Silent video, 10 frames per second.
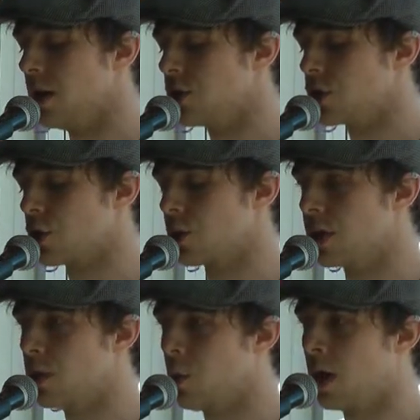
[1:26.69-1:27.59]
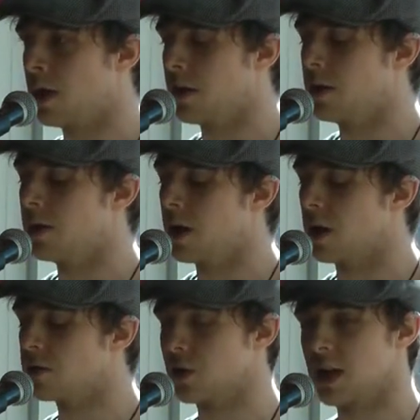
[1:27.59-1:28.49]
is truly one
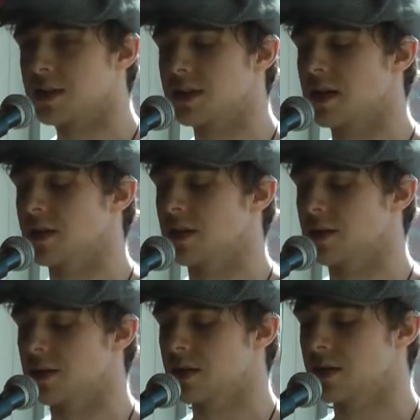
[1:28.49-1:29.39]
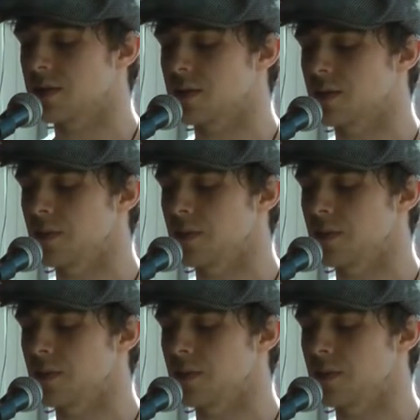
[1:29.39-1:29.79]
of transcendence.